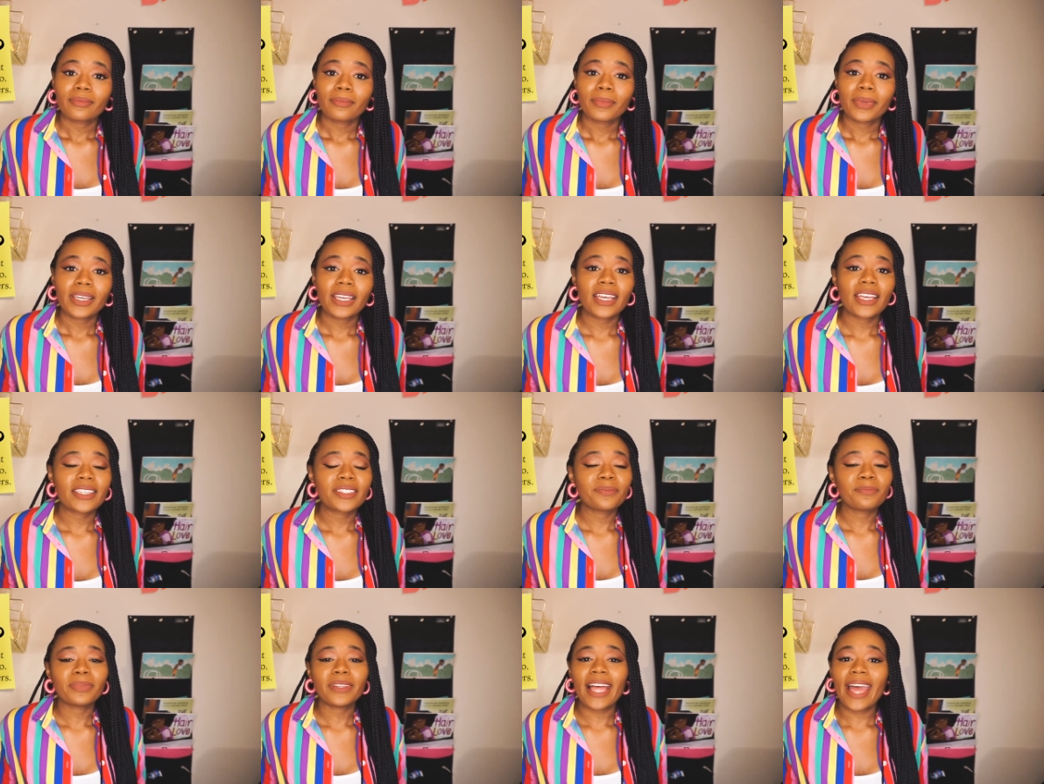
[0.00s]

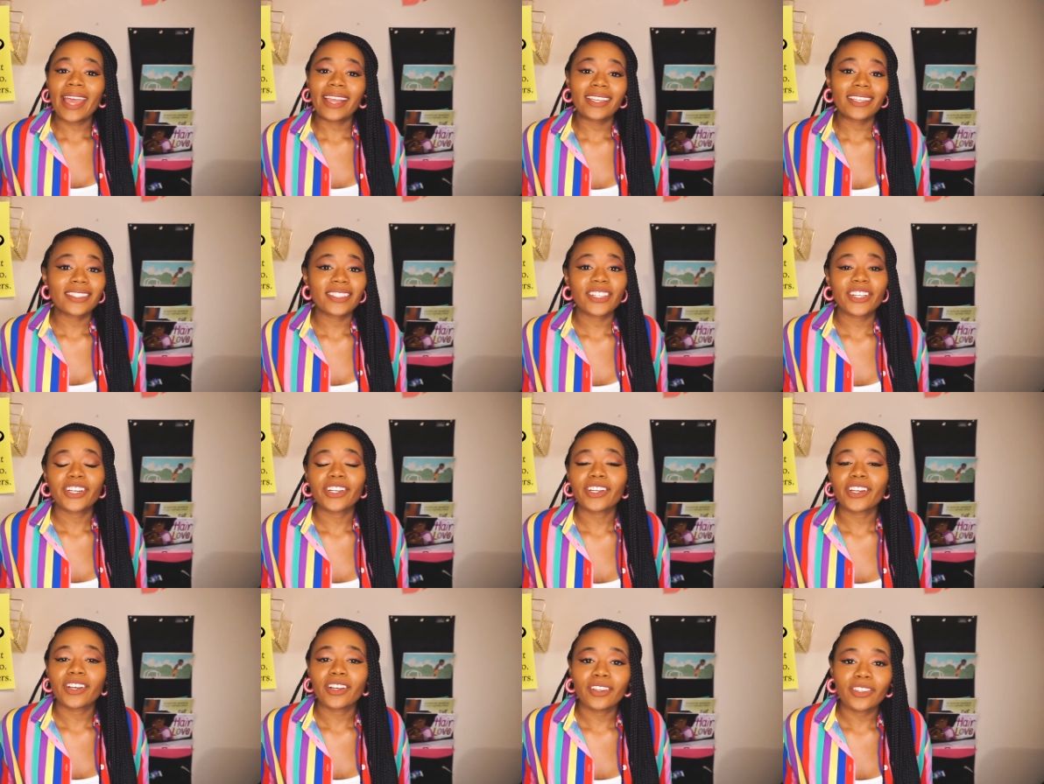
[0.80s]
because black is her
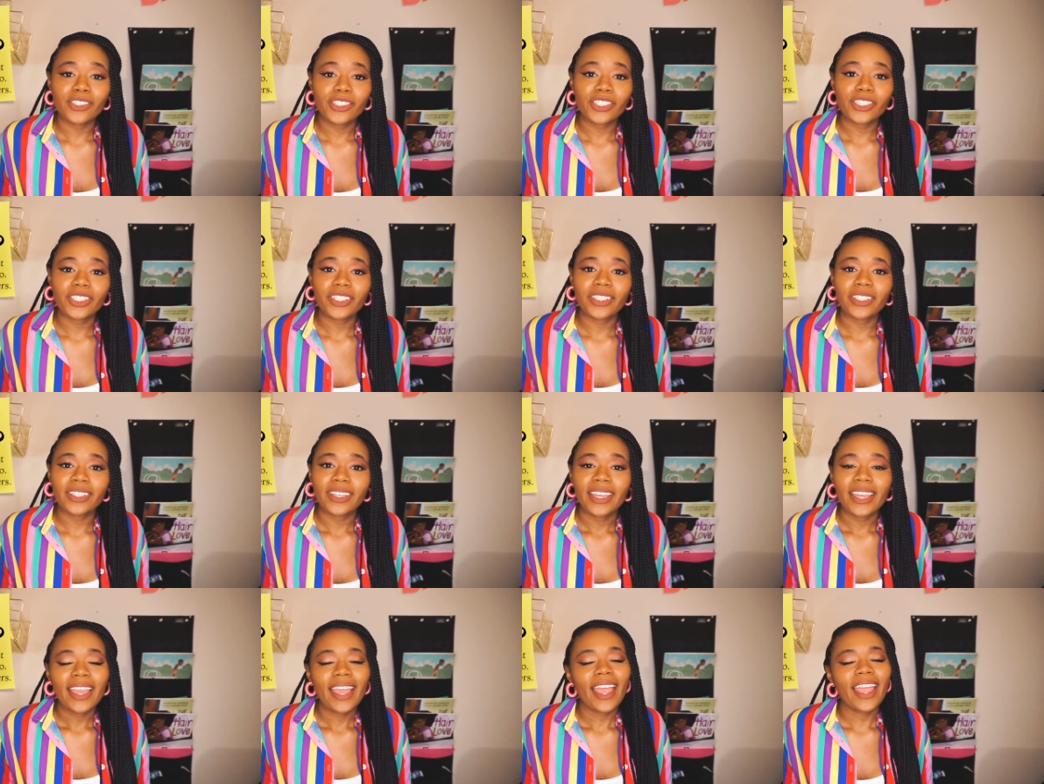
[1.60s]
culture
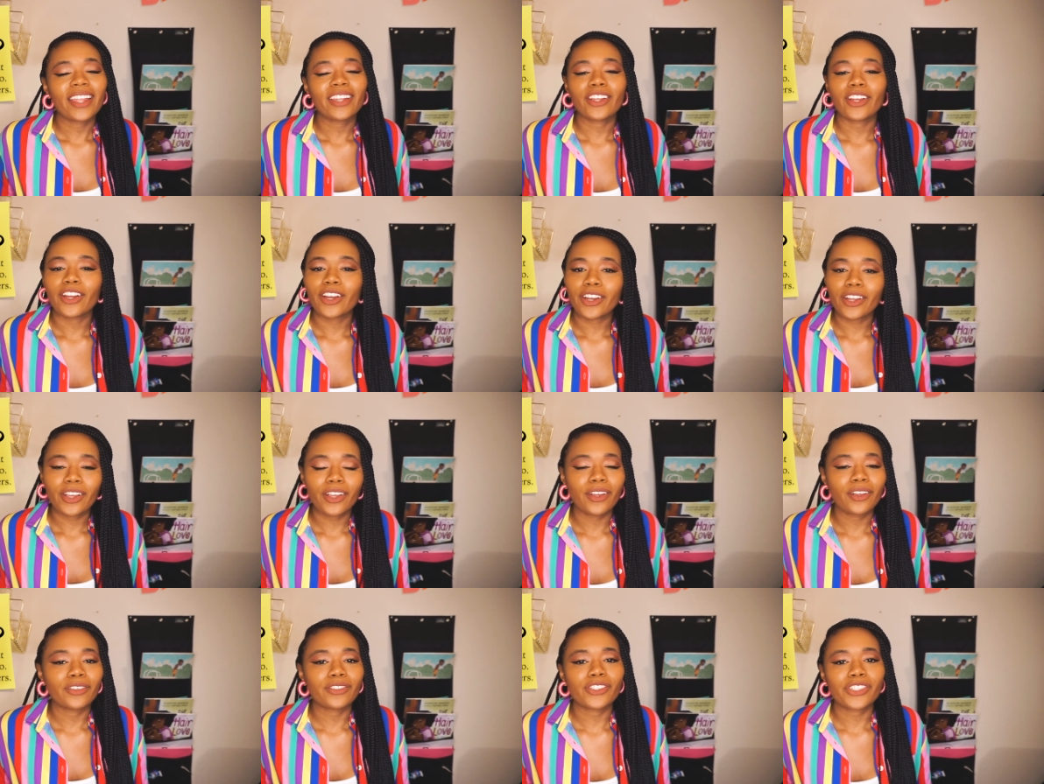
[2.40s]
and her
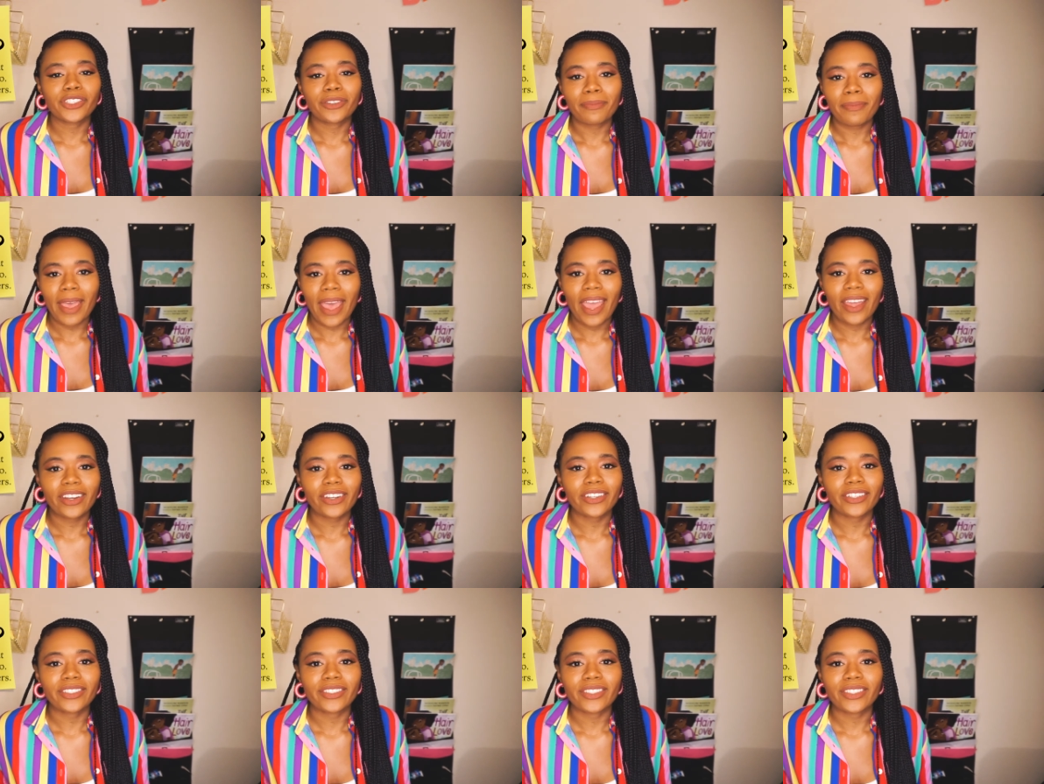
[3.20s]
culture
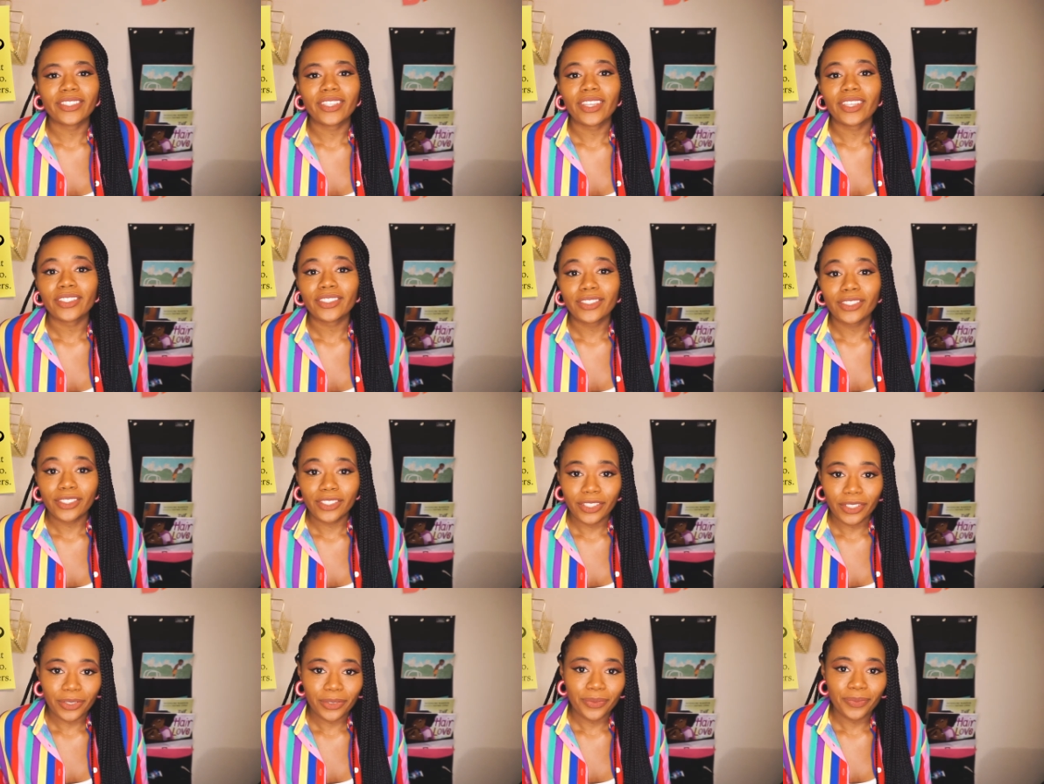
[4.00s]
matters
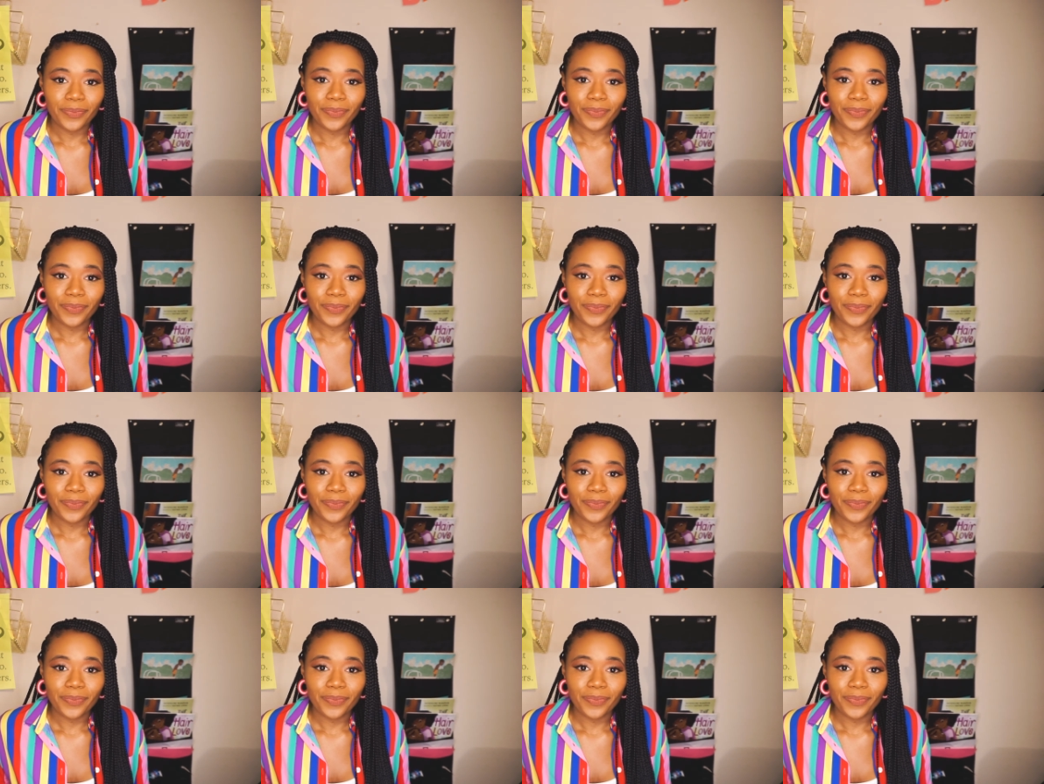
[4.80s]
too.